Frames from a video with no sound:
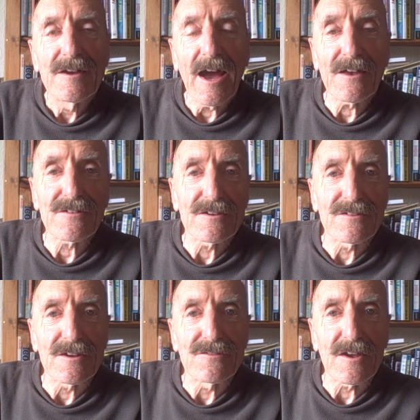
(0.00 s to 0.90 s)
As I
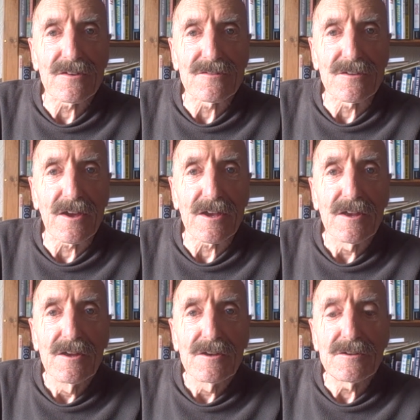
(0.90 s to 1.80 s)
said yesterday,
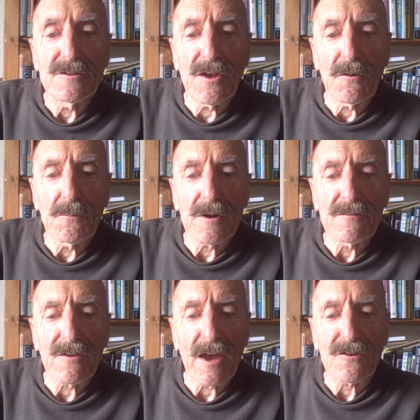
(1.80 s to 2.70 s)
no
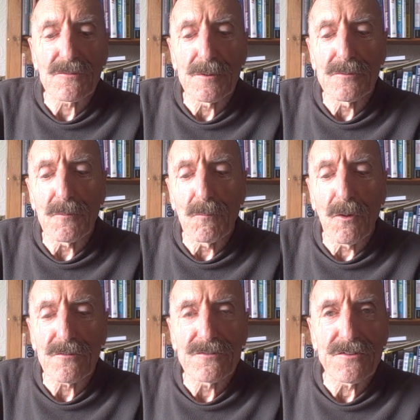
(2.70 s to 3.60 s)
attachment
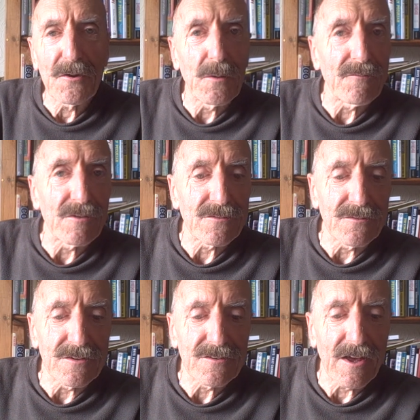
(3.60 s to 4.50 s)
whatsoever to
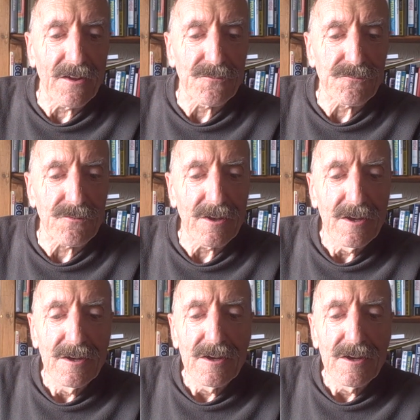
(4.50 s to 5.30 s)
this country